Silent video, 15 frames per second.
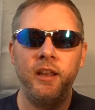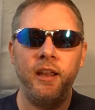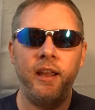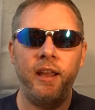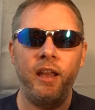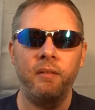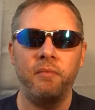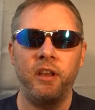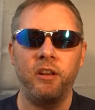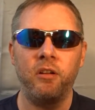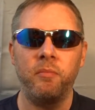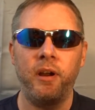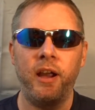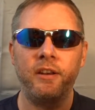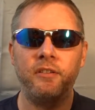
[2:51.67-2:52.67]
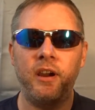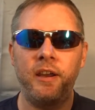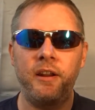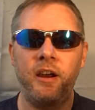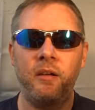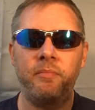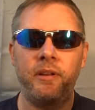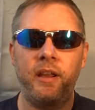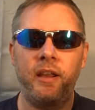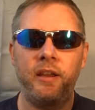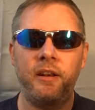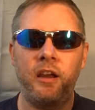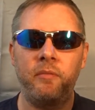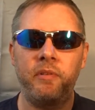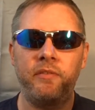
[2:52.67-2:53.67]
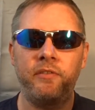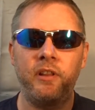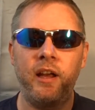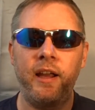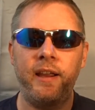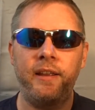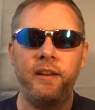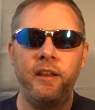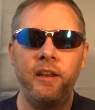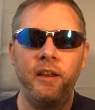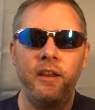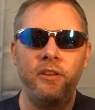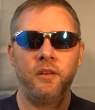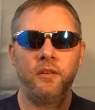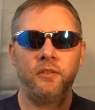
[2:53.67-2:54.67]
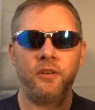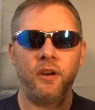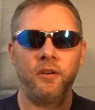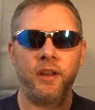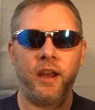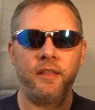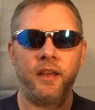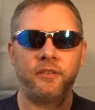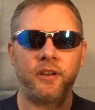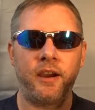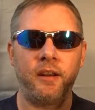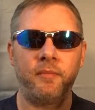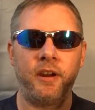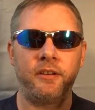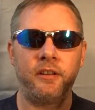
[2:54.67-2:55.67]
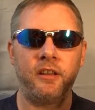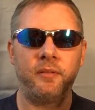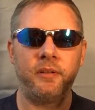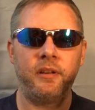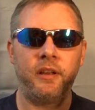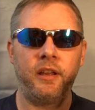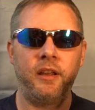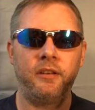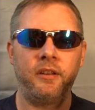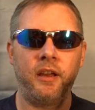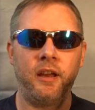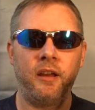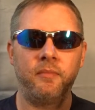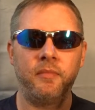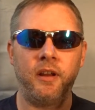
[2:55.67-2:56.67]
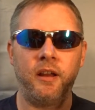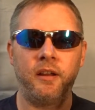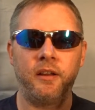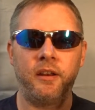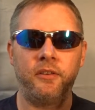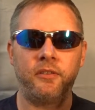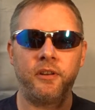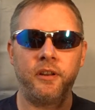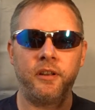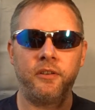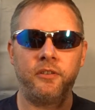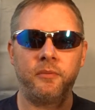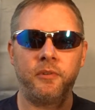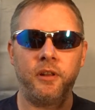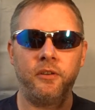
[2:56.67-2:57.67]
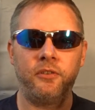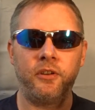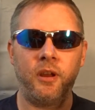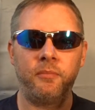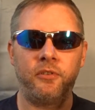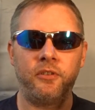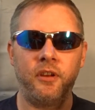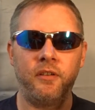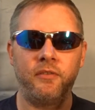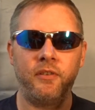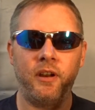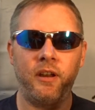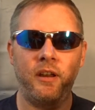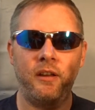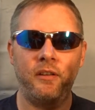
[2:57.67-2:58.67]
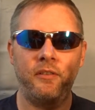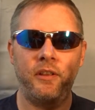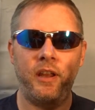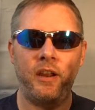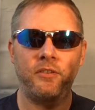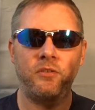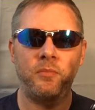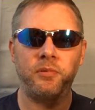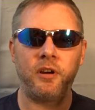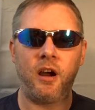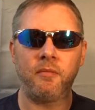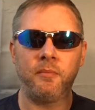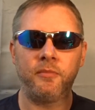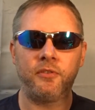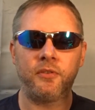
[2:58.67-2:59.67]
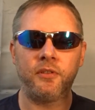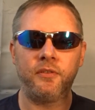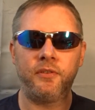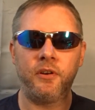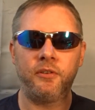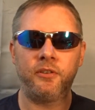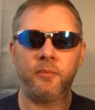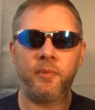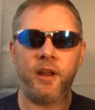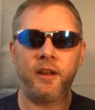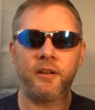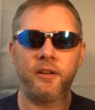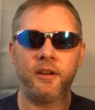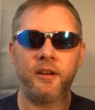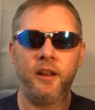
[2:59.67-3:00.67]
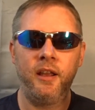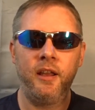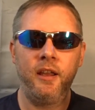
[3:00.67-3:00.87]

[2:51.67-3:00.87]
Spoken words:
and it'll bind right up and I'll be flying. So yeah, that's kind of my dilemma, and I'm just going to get some close-ups of the actual problems for the folks at Banggood,